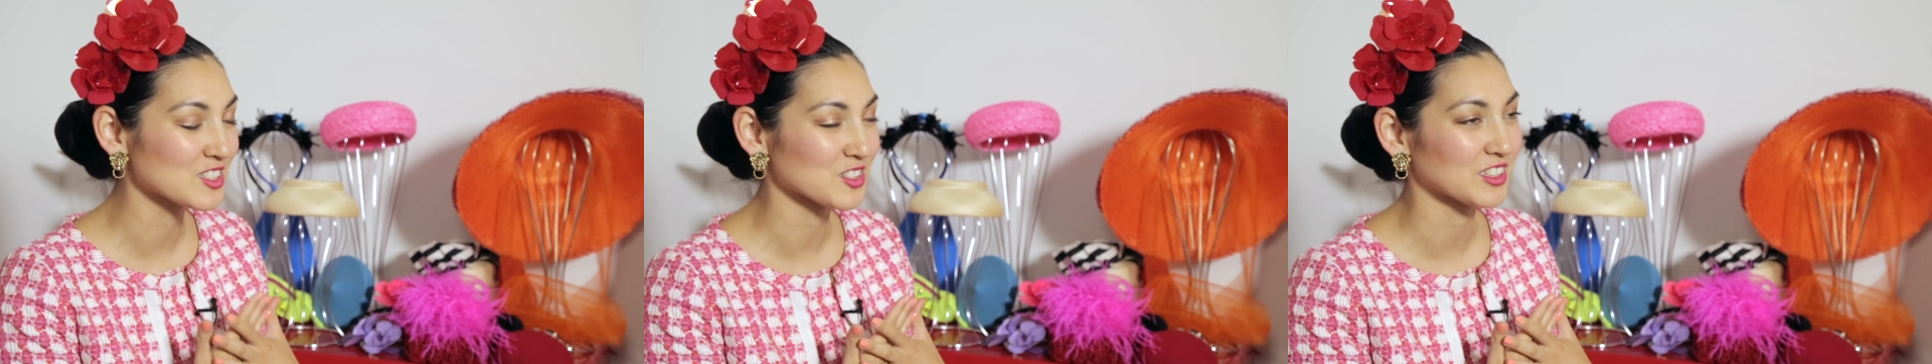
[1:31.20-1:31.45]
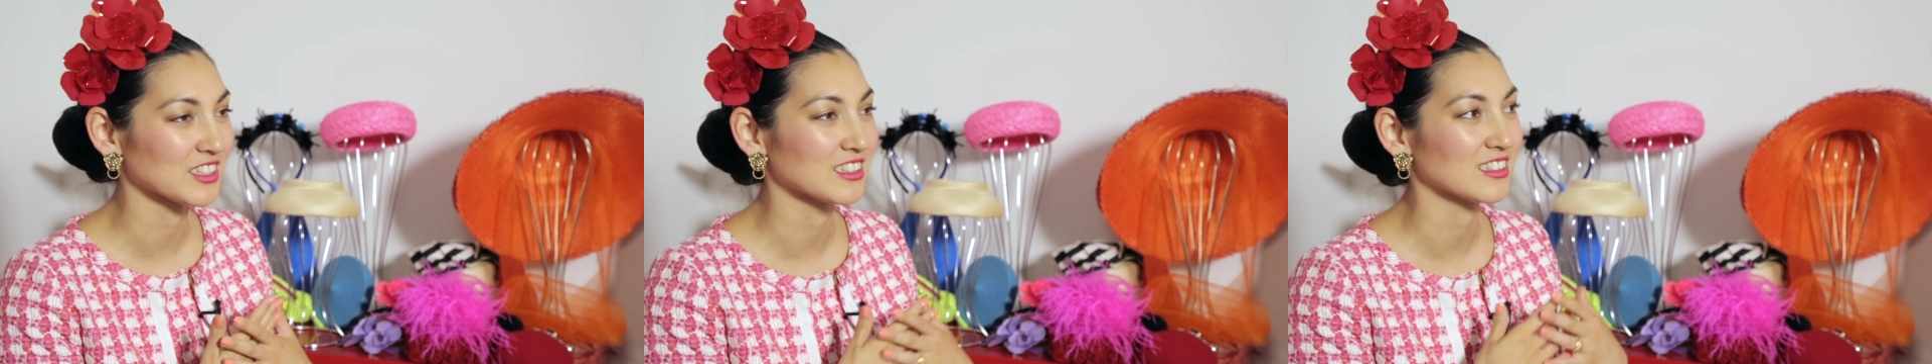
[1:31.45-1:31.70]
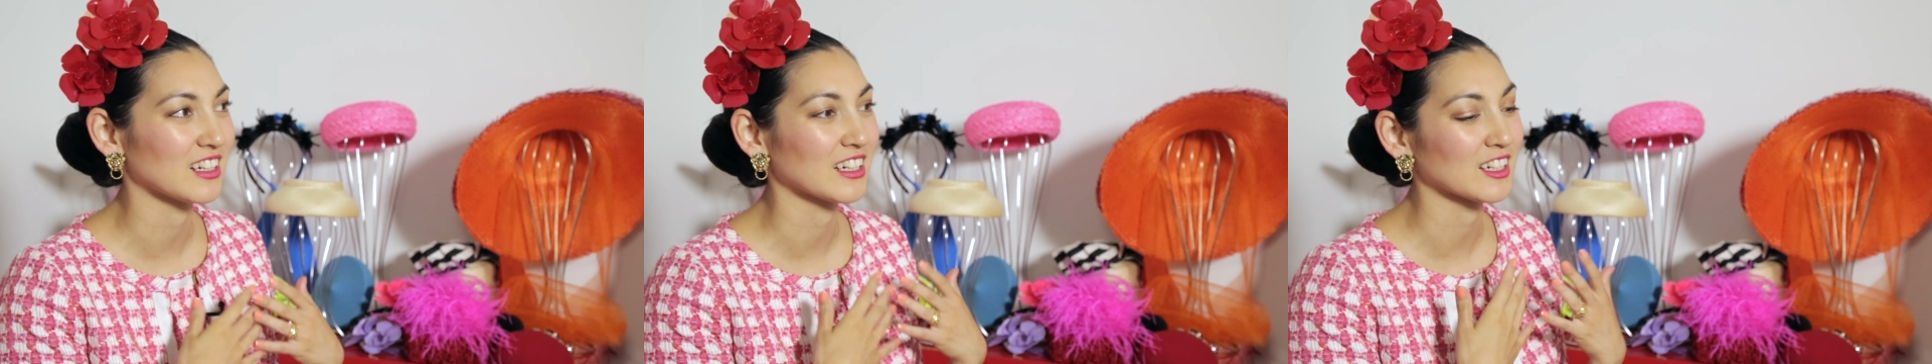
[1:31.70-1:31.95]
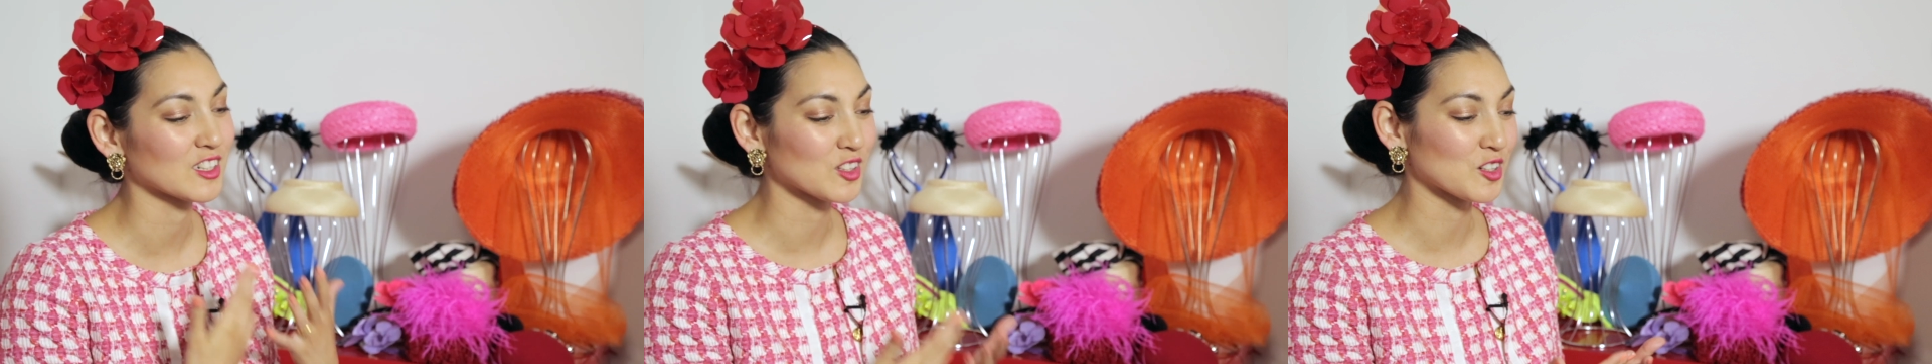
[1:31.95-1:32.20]
enjoy it. I
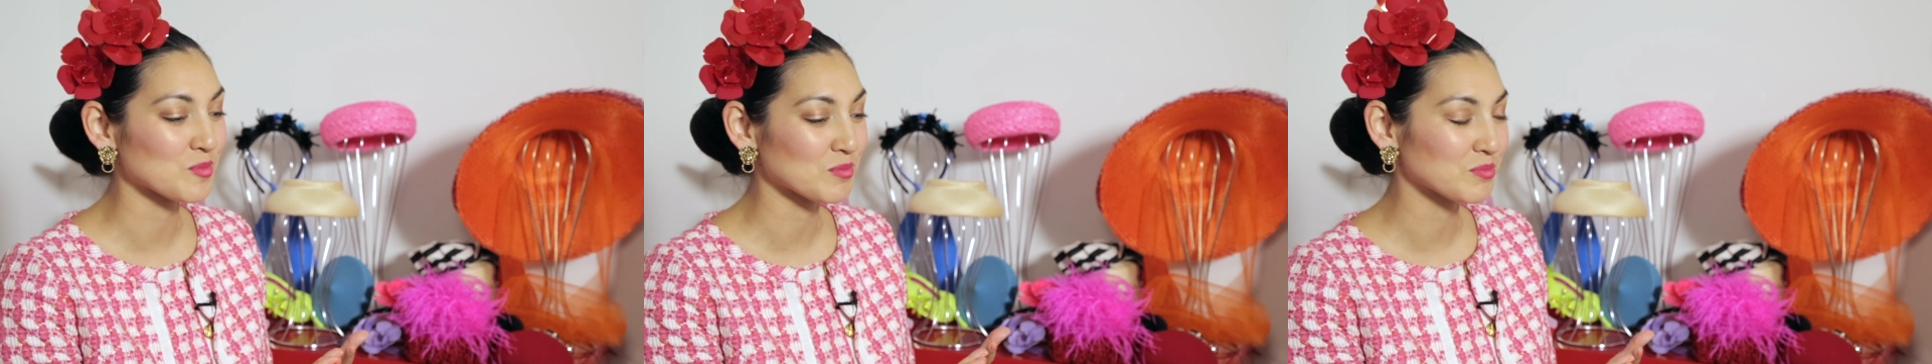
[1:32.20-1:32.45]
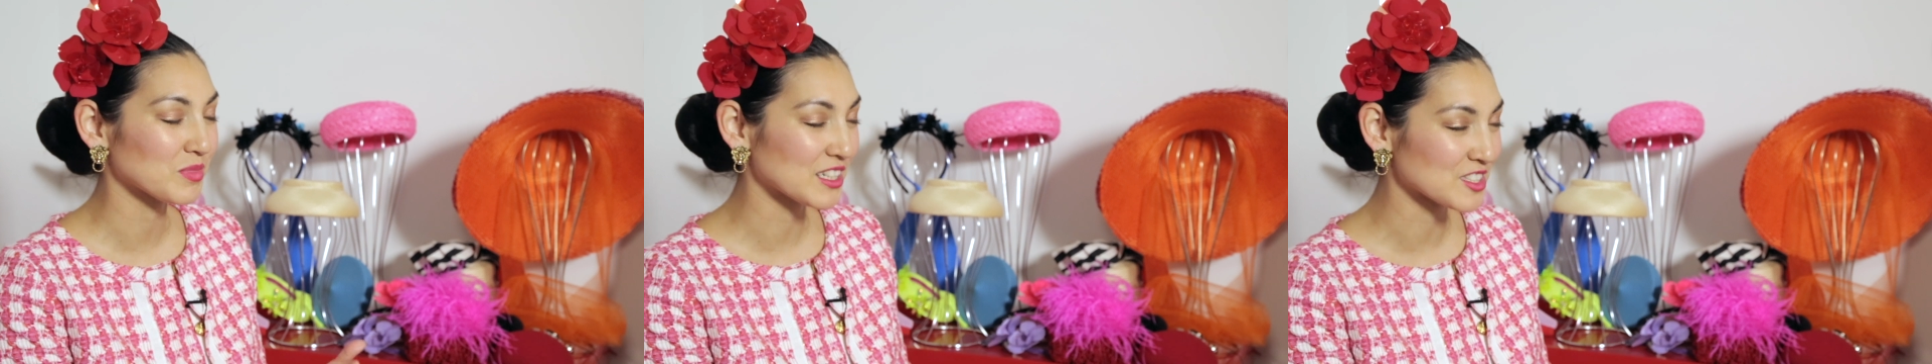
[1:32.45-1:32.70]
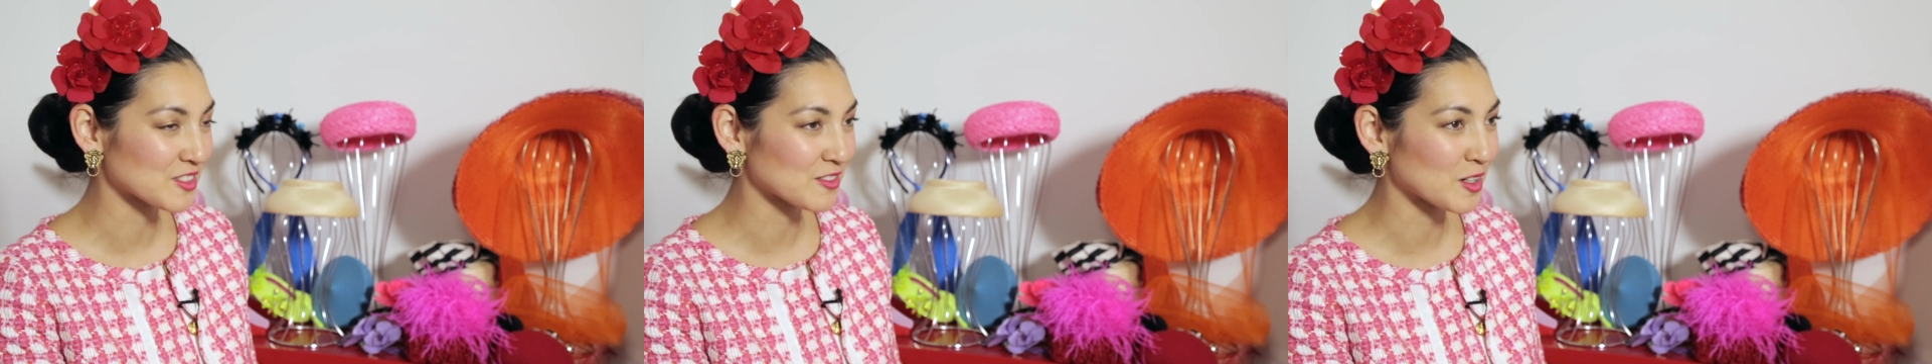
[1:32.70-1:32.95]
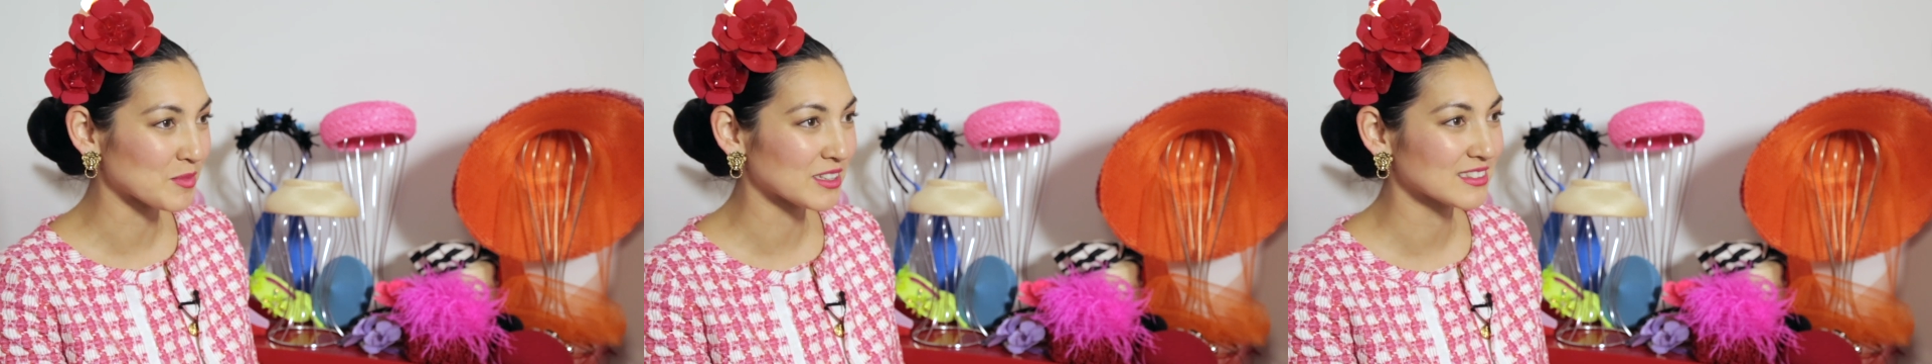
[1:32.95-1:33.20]
get a lot of pleasure
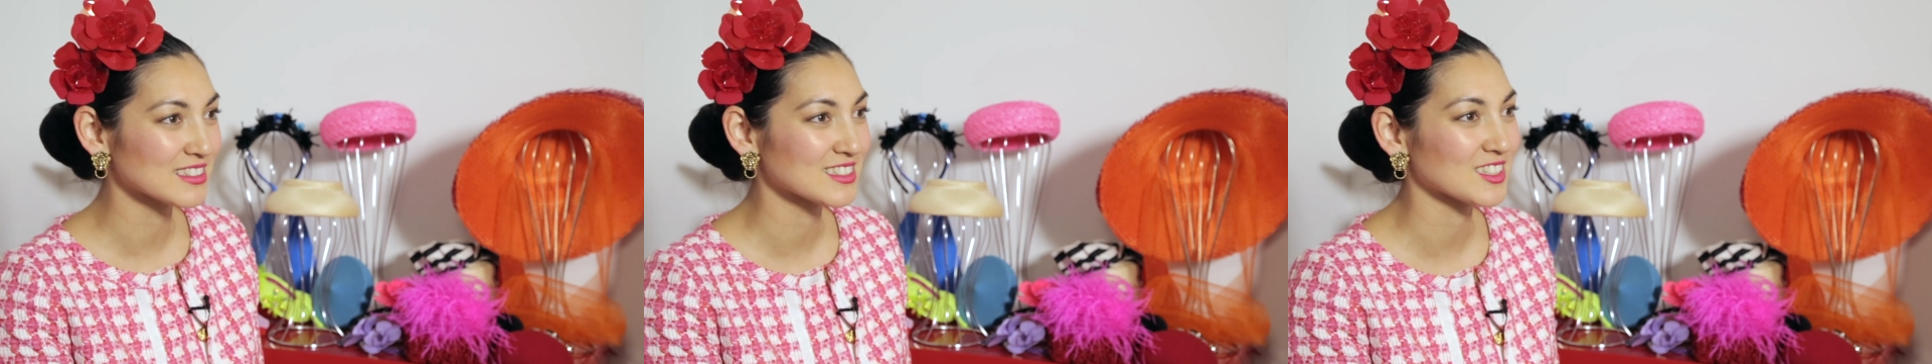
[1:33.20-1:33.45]
from it.